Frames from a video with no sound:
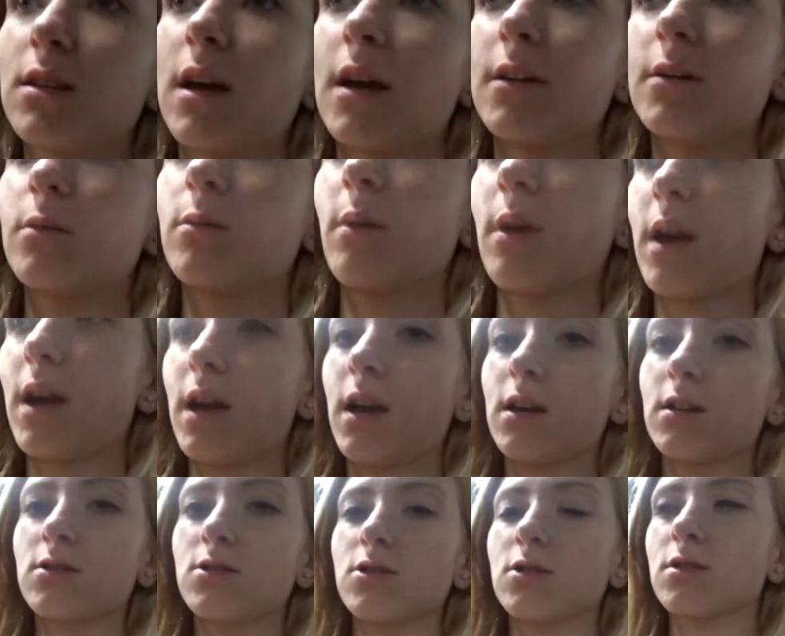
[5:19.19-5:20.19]
lighter weight,
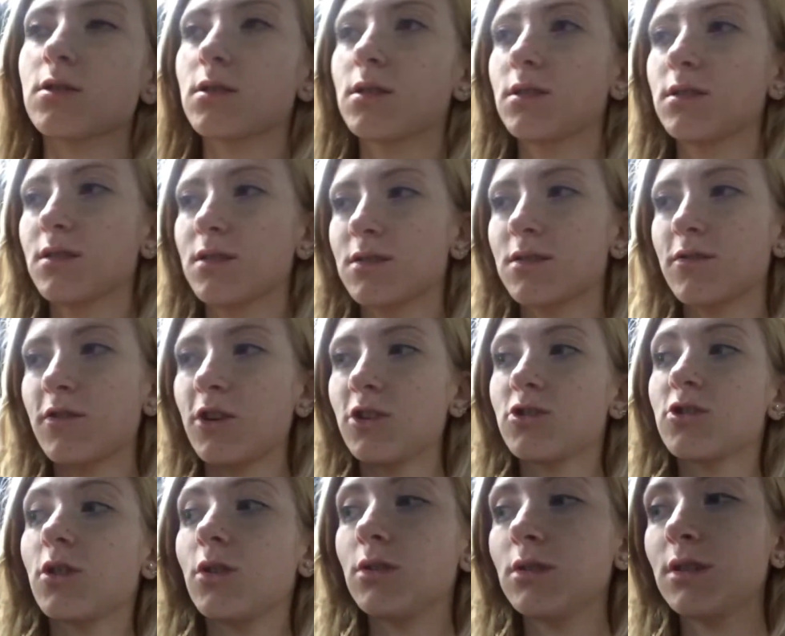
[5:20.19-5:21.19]
just because it's
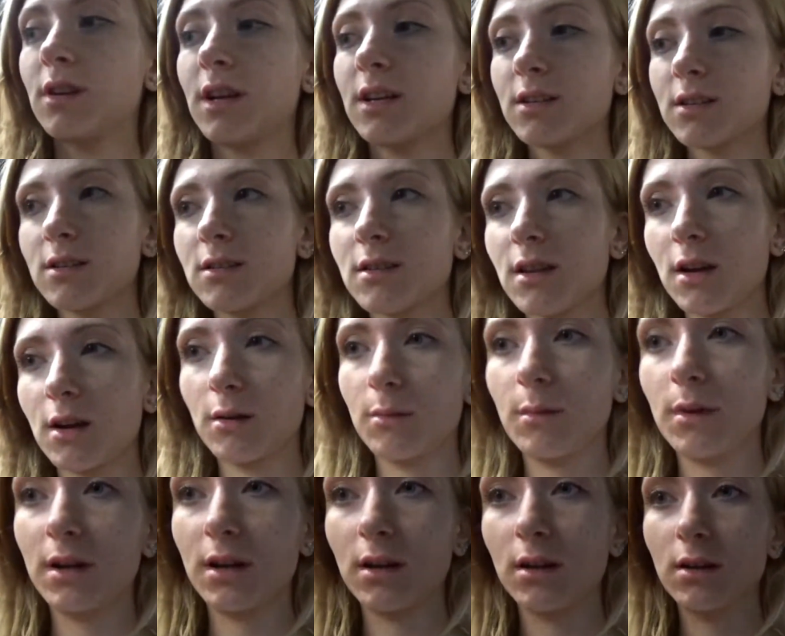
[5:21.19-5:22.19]
first shoulder day since I hurt
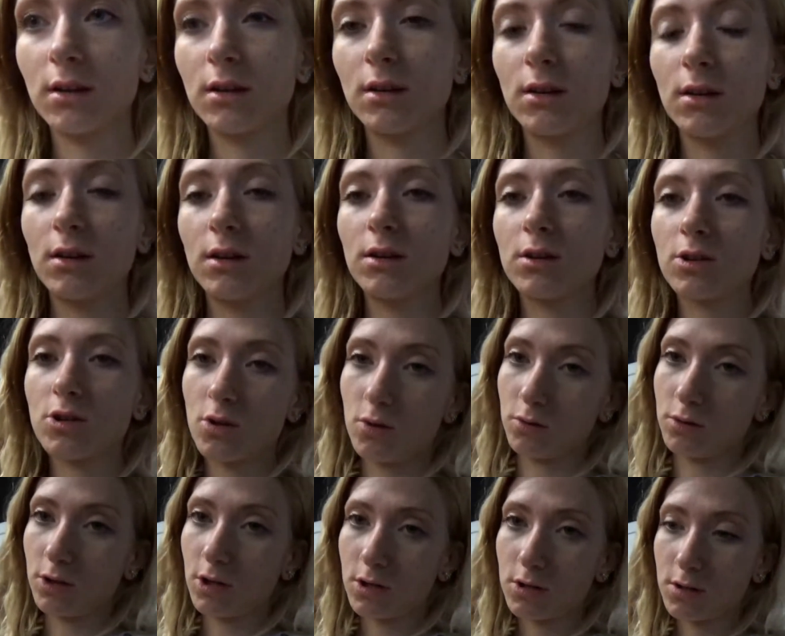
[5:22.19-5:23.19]
my
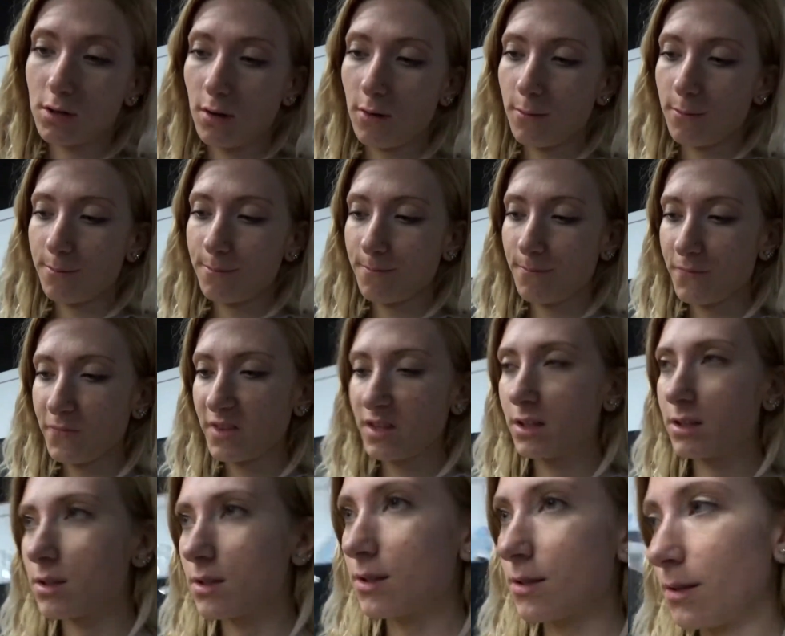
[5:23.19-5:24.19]
shoulder. So,
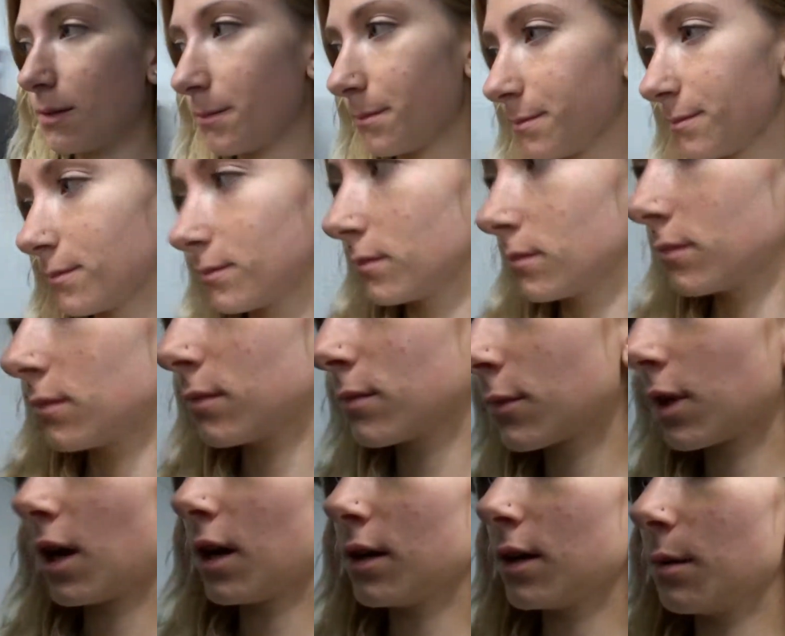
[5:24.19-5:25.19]
let's see.
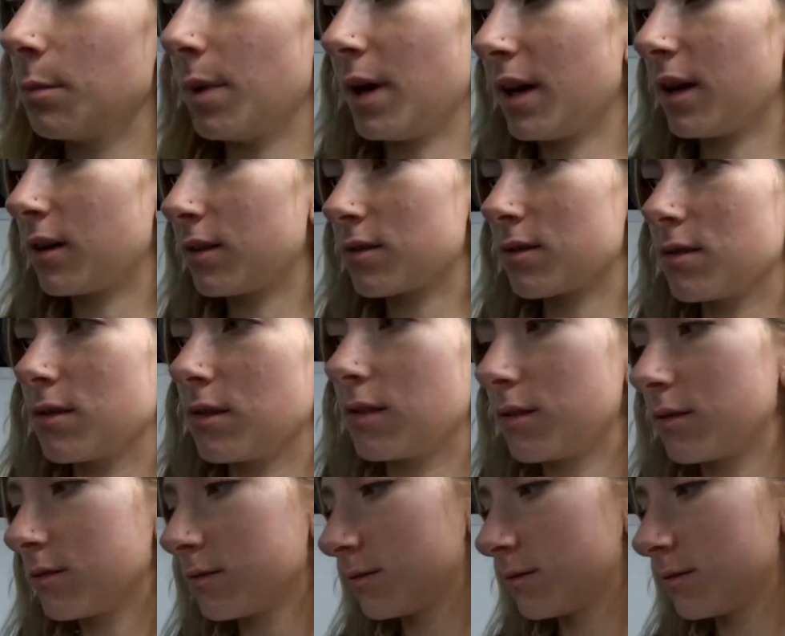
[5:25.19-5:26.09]
Got any bangs in here?